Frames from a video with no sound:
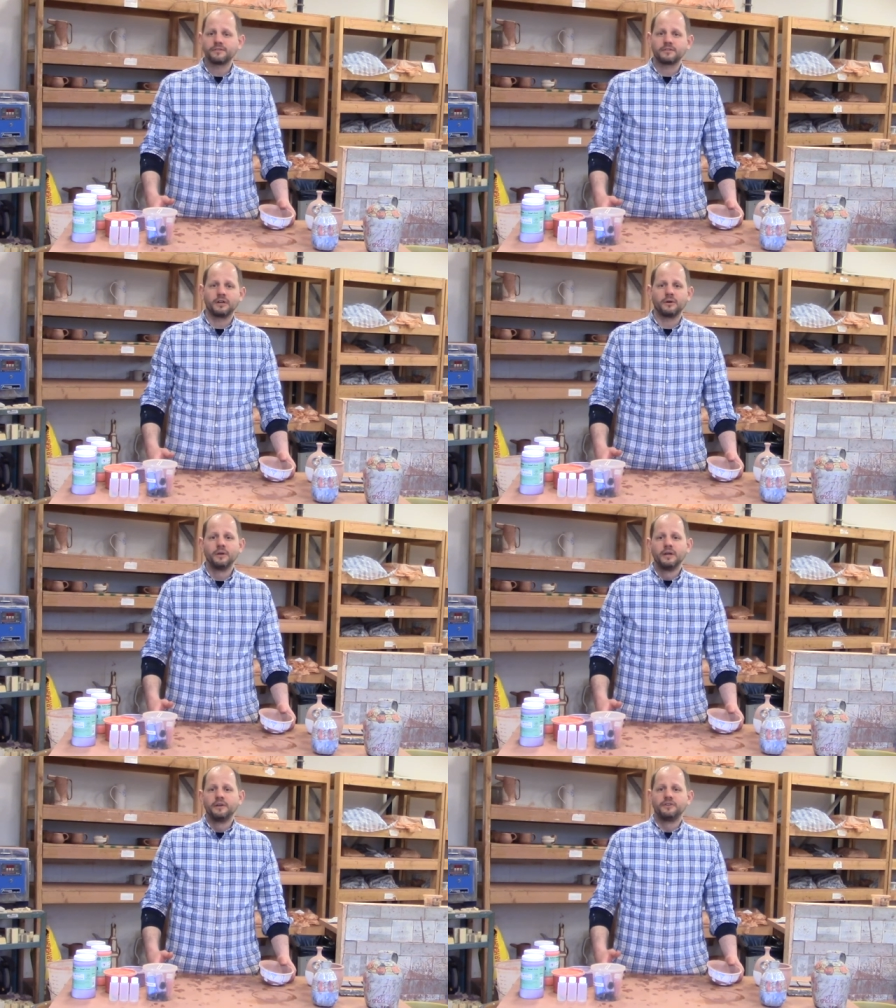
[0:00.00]
So
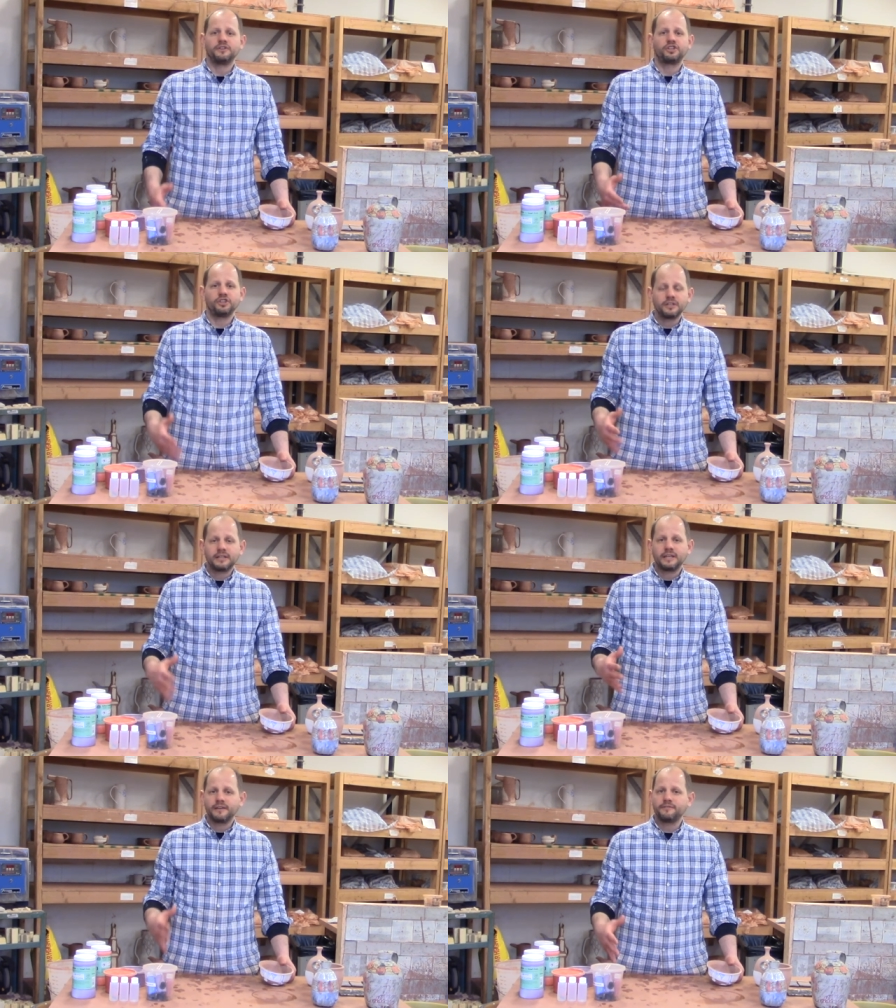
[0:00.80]
this should
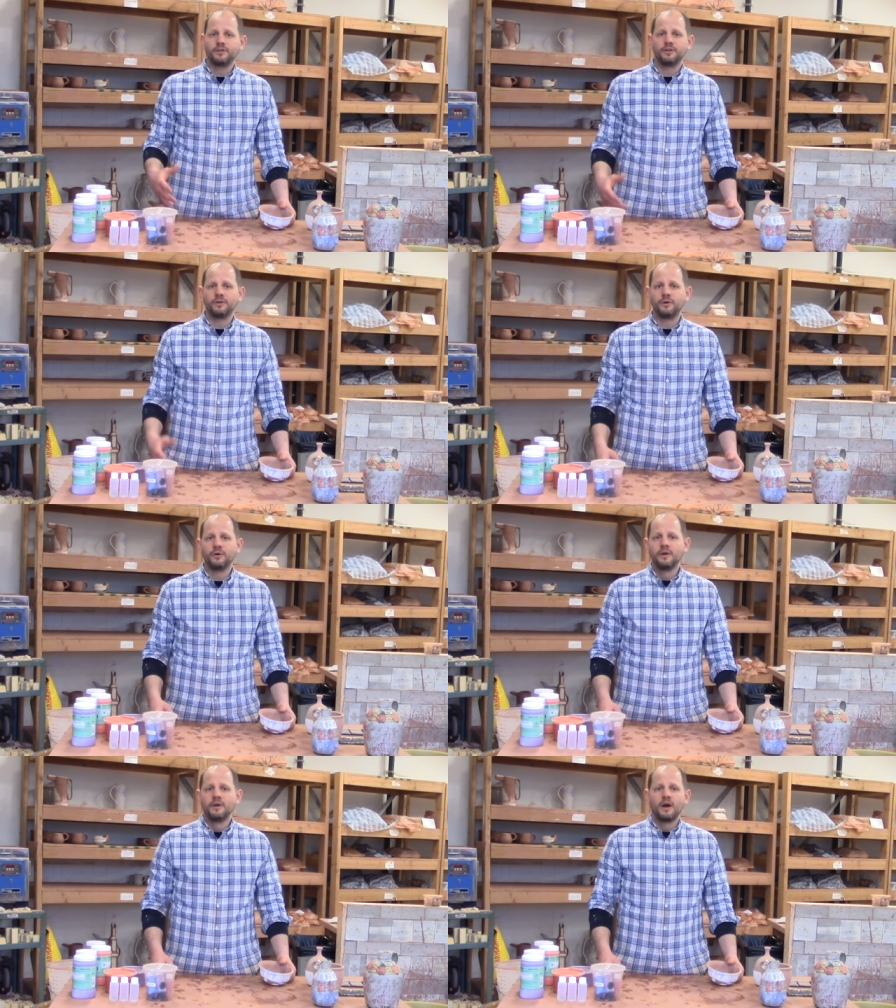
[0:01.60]
give you
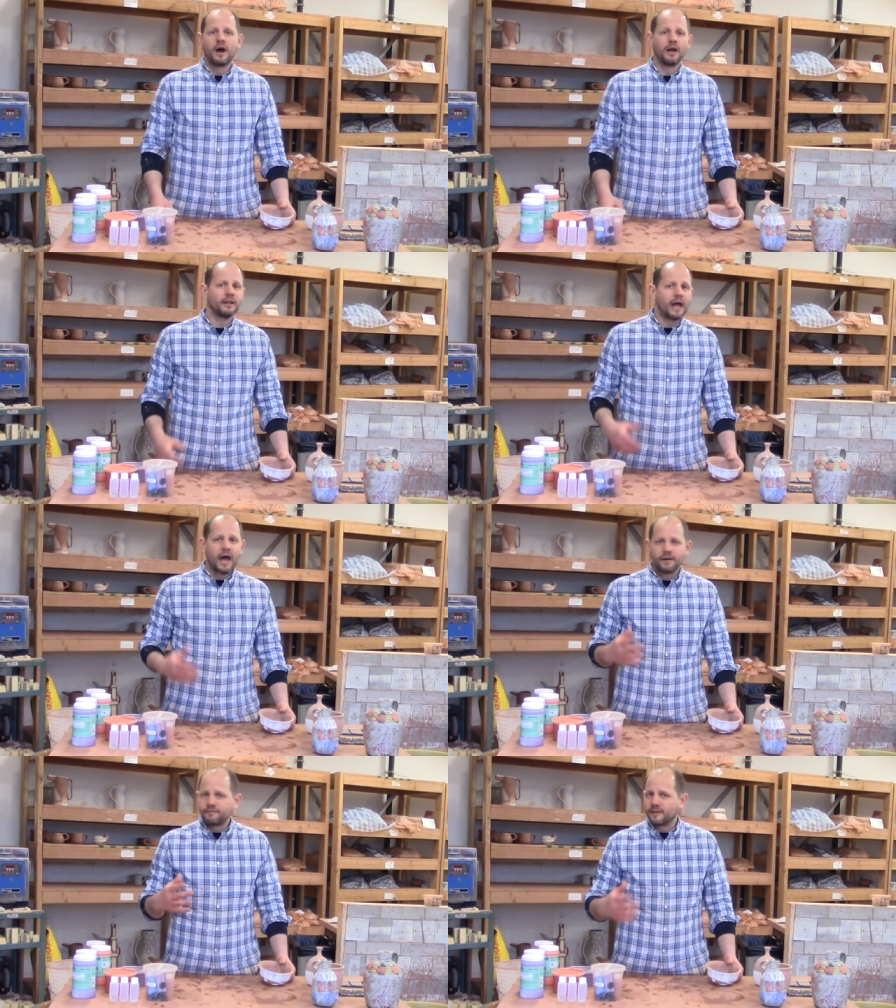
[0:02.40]
a lot
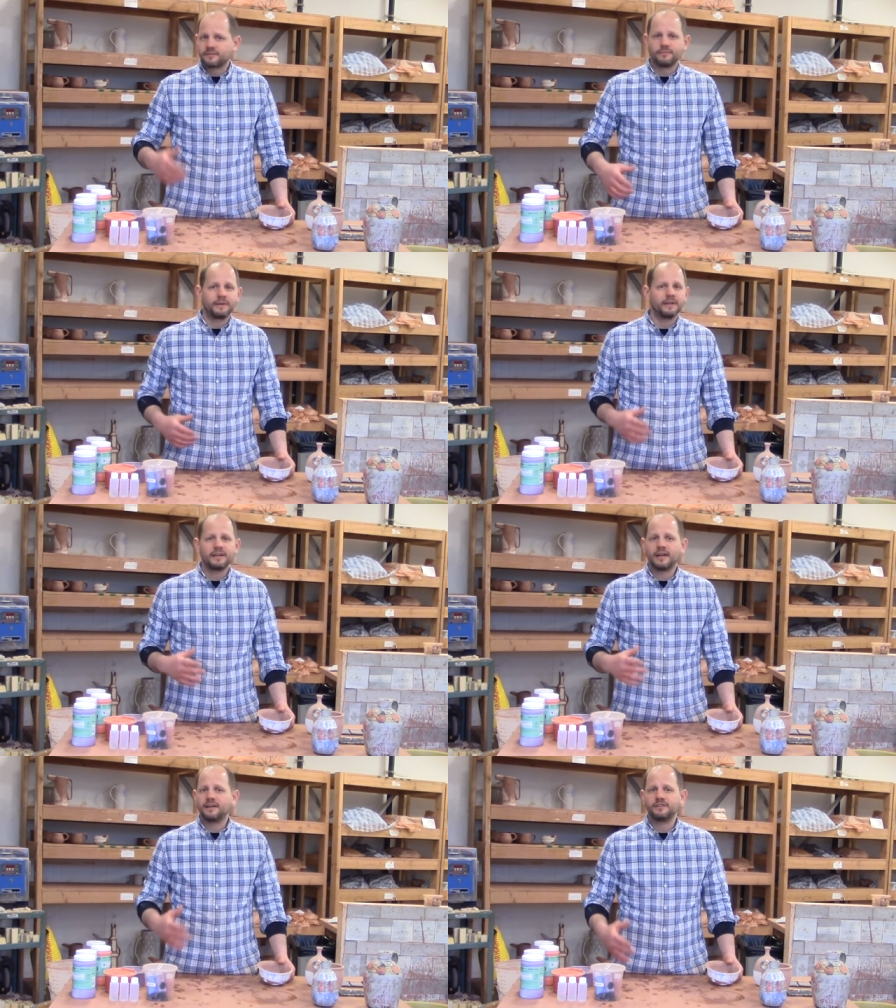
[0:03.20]
of flexibility
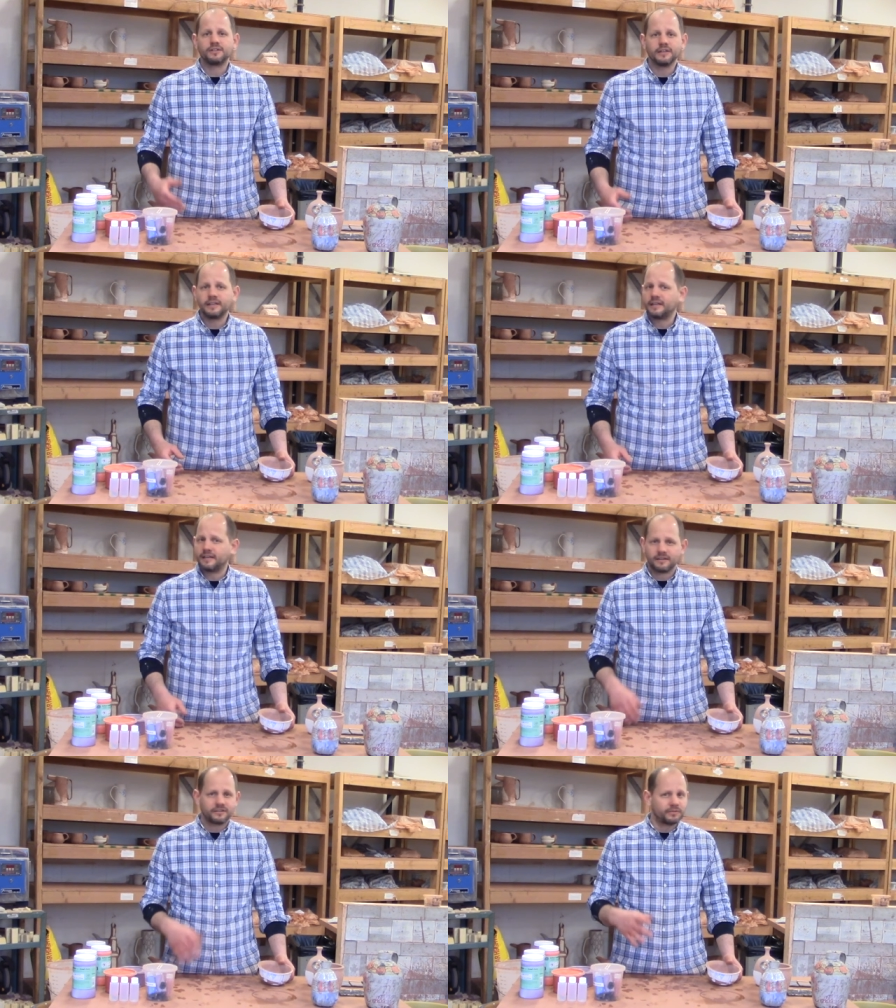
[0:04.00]
and agility in
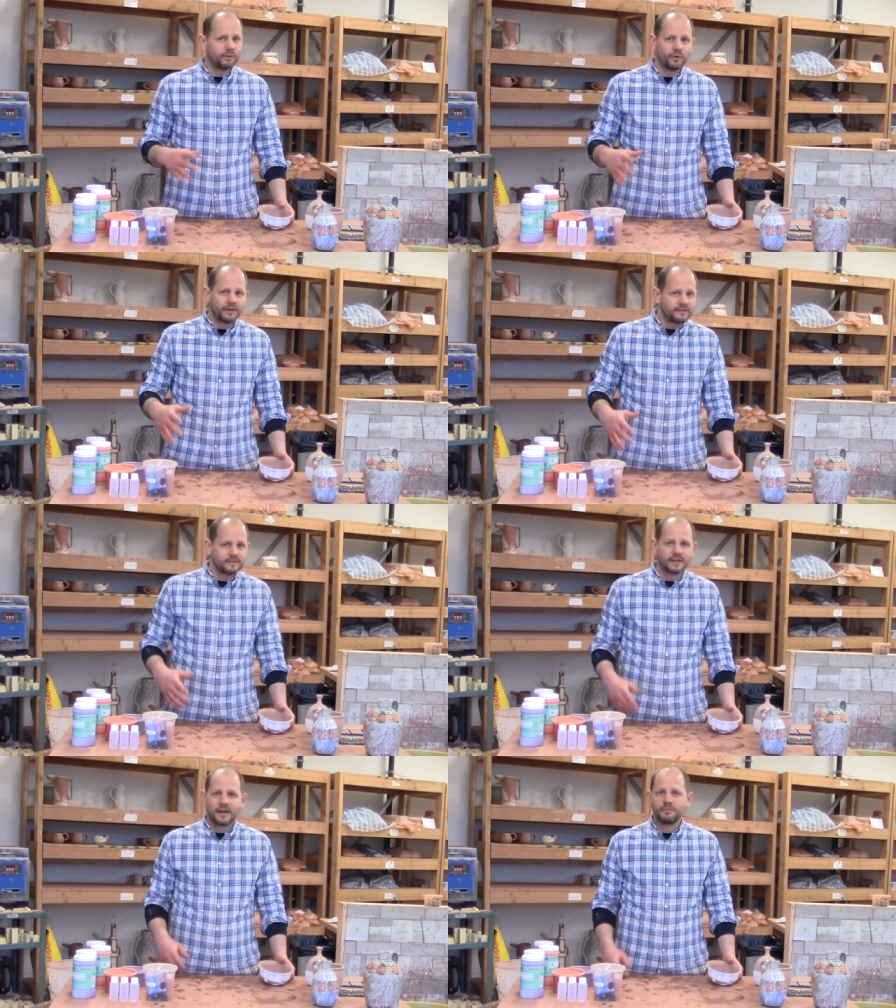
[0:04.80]
exploring
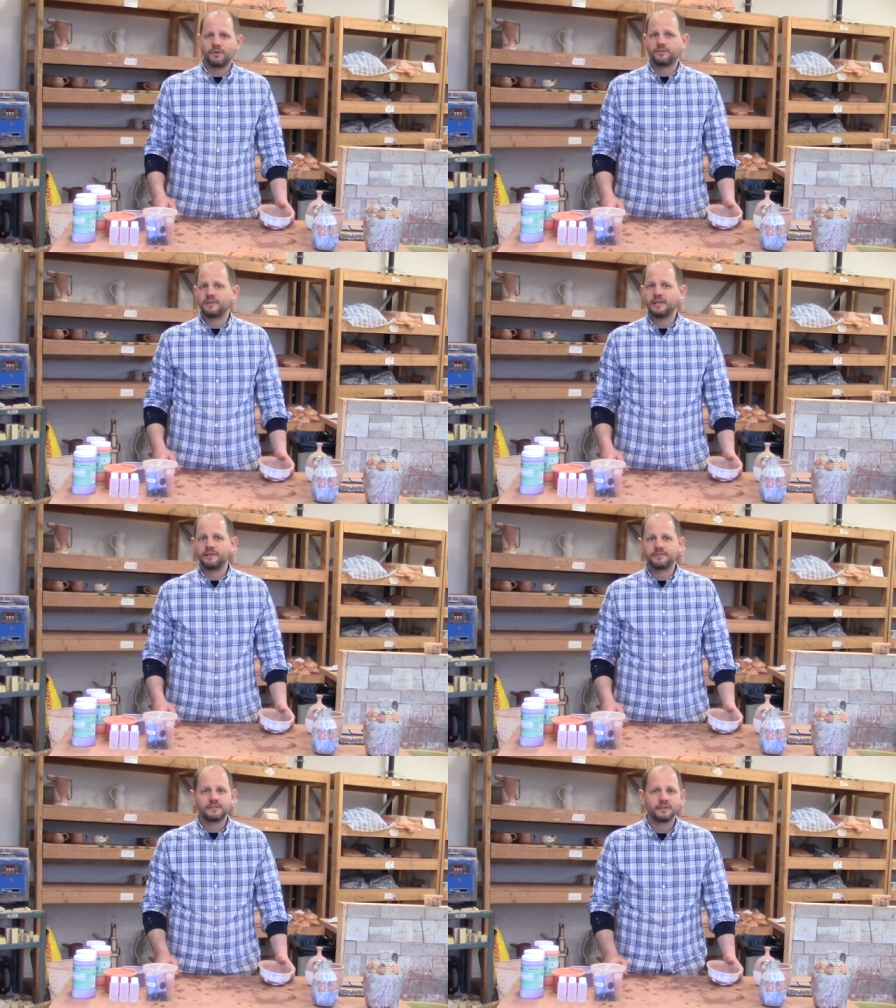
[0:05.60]
design
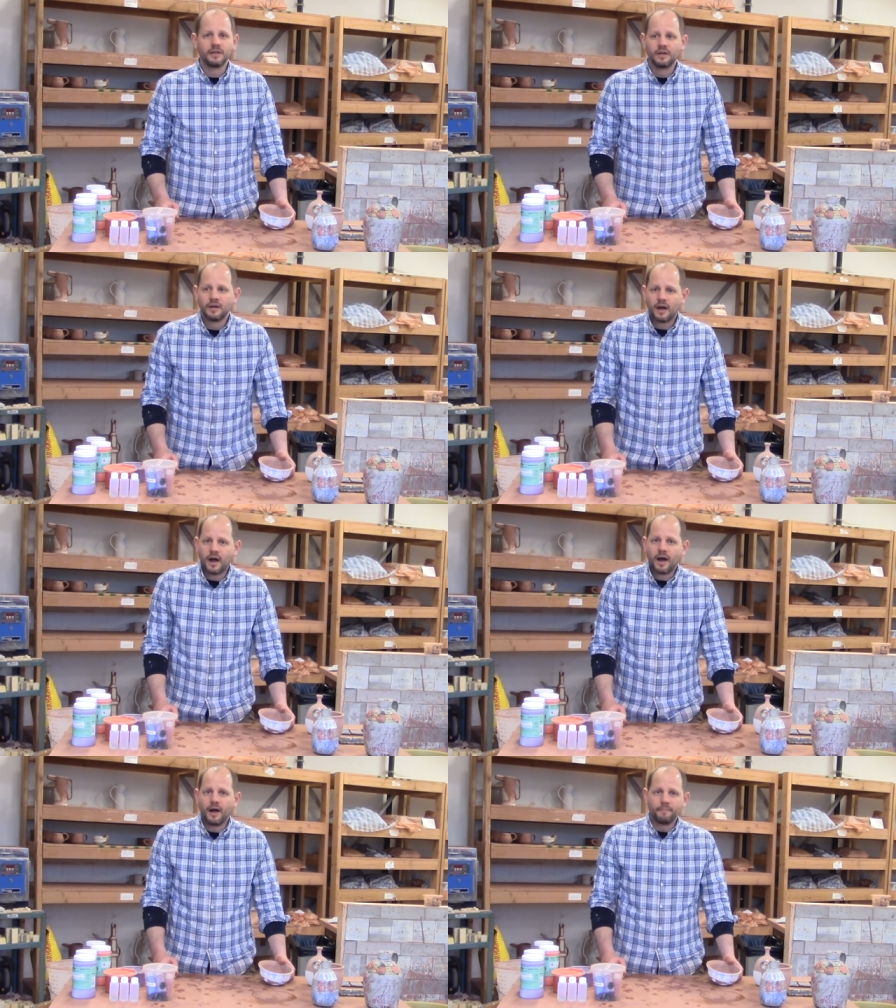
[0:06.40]
motifs.
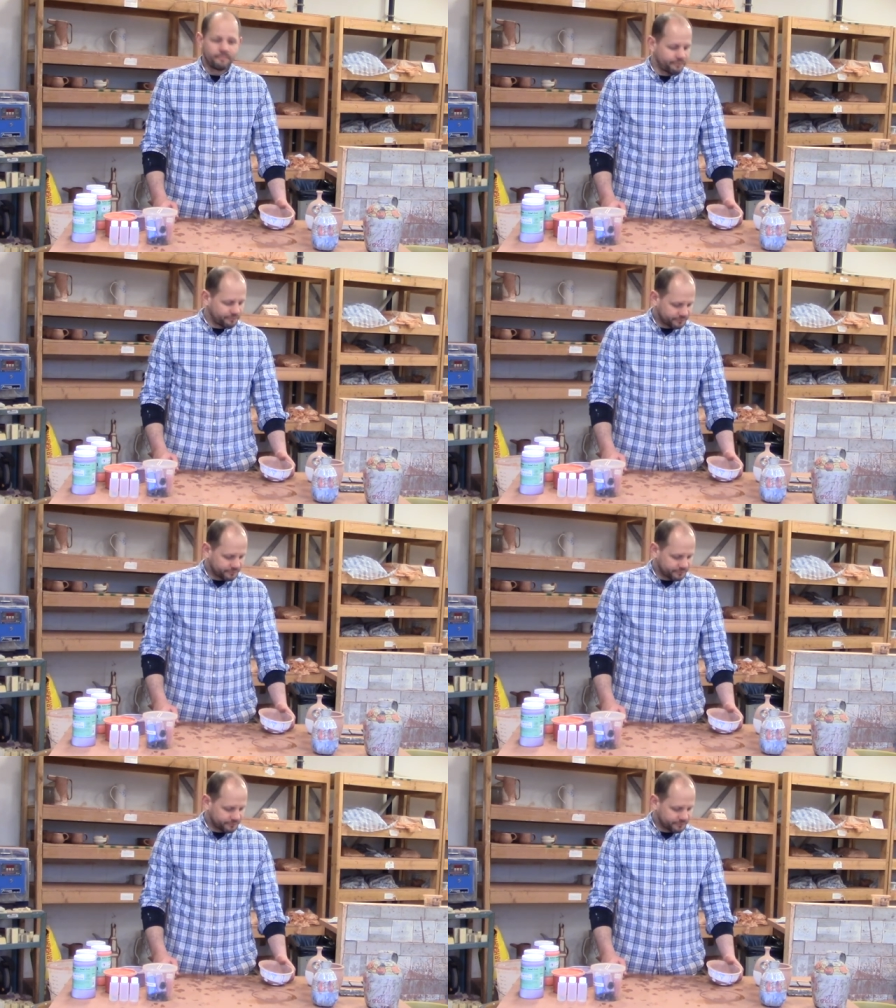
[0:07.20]
Um,